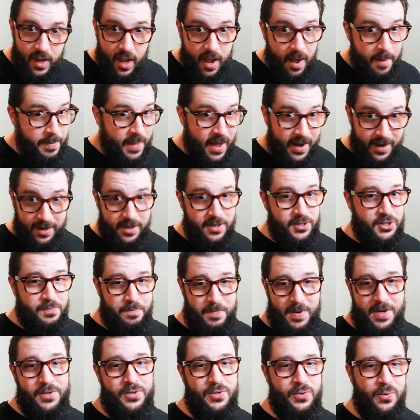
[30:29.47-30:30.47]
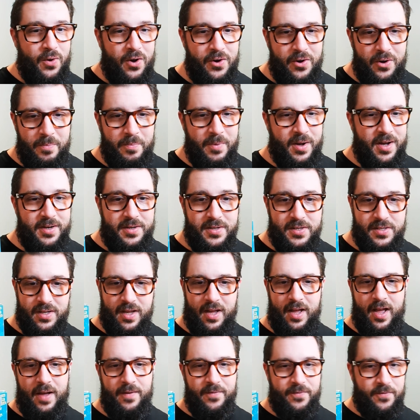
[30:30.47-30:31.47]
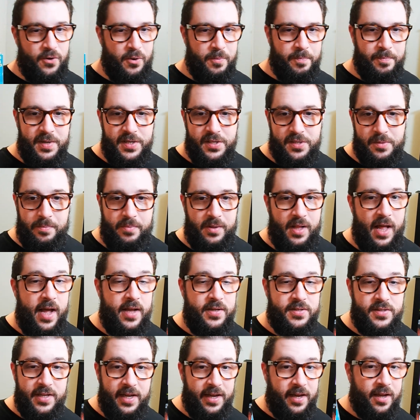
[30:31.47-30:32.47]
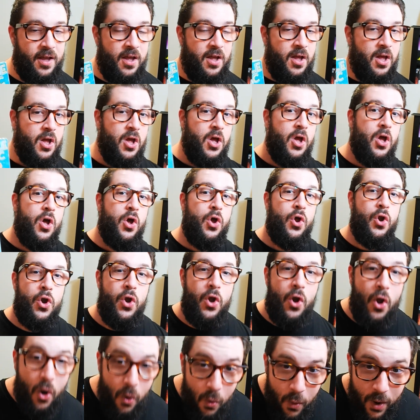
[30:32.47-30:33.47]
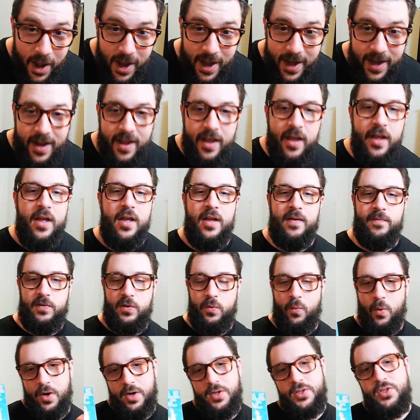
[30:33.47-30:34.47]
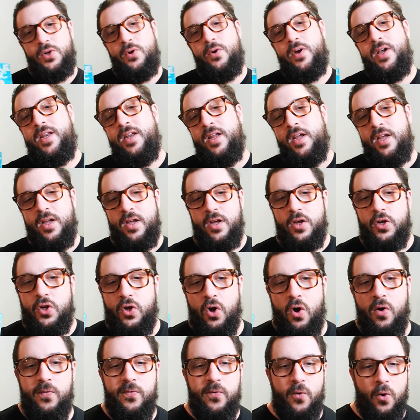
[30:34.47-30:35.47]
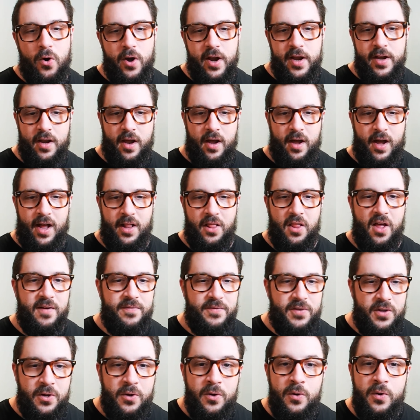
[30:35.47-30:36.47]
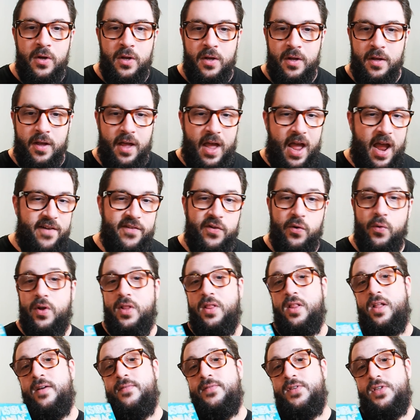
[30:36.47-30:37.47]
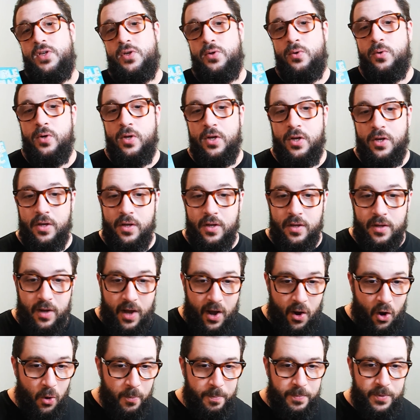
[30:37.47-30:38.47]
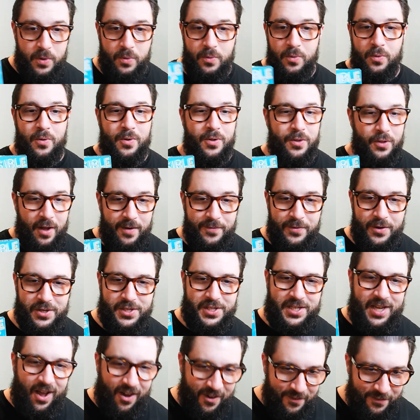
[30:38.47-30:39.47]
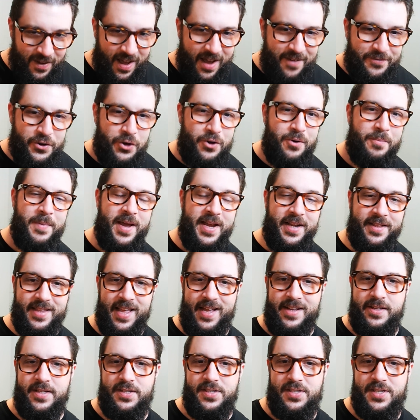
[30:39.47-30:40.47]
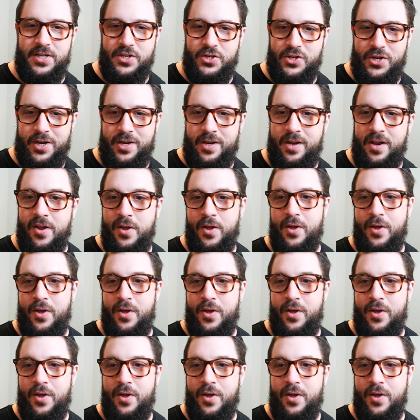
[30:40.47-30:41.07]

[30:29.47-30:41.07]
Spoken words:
I'm not going to spend $200 for a piece of plastic. No way. If you want to do it, go for it. I love you. Everyone loves you. I hope you love yourself after you make that decision.